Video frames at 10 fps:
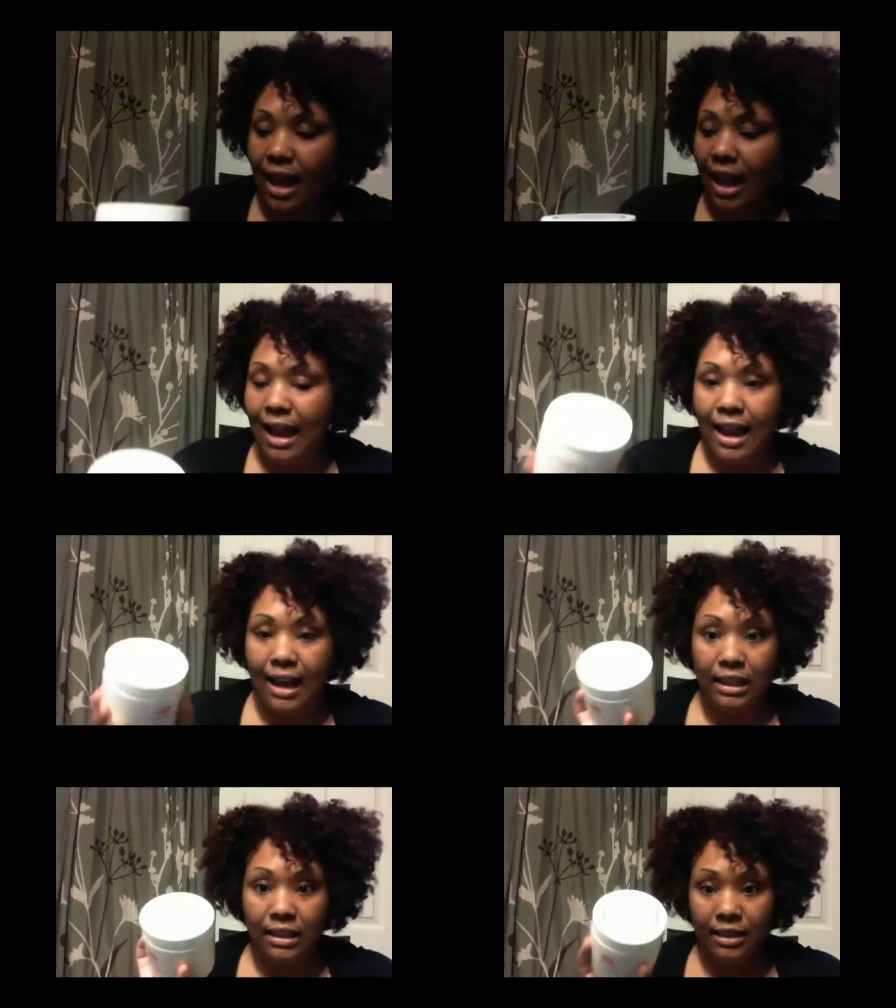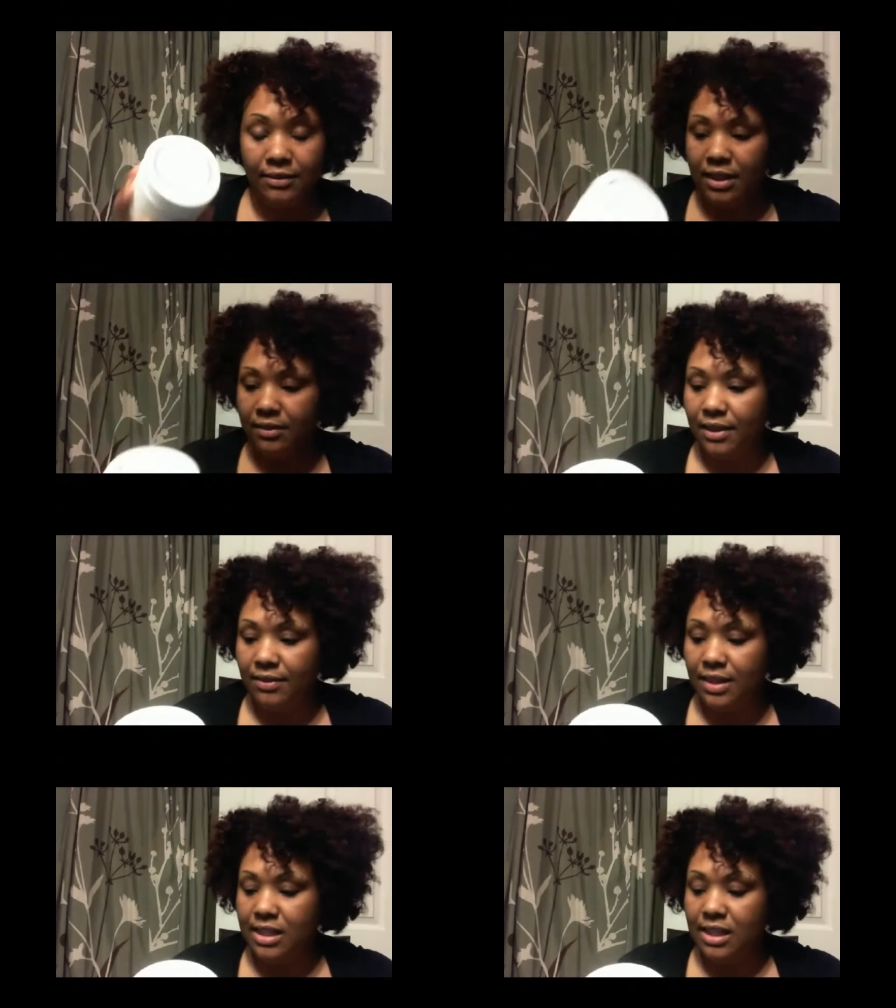I love, love,
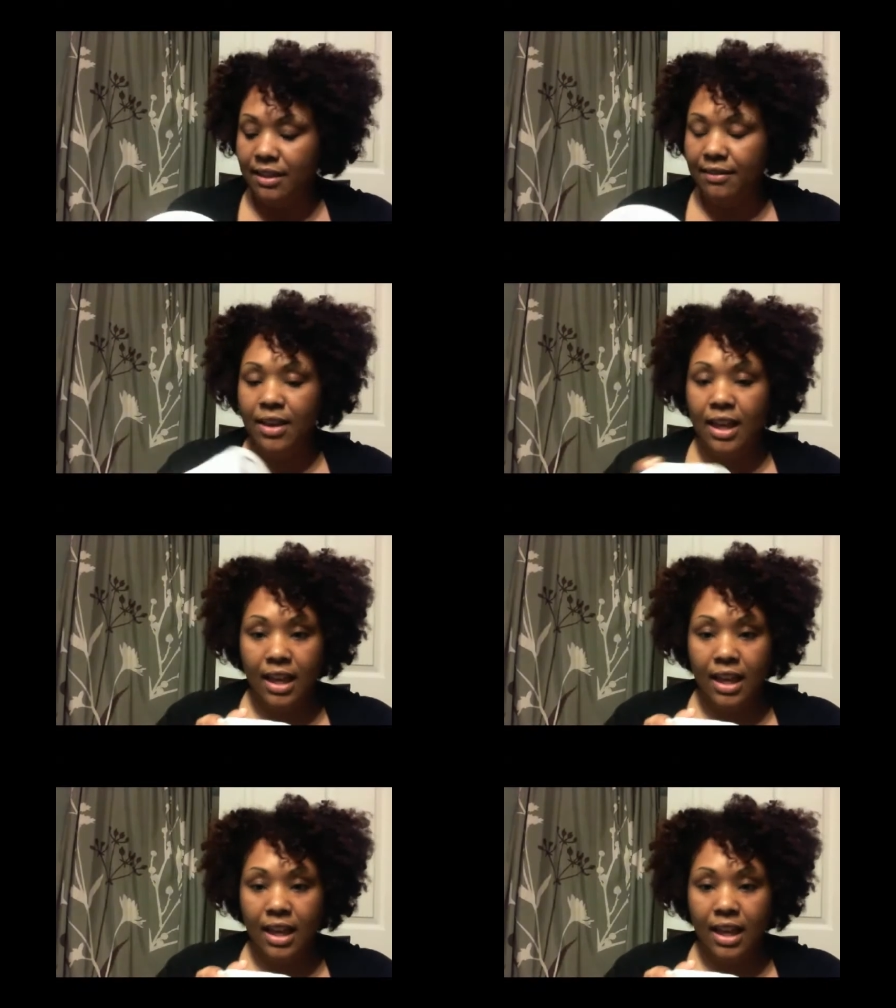love this stuff.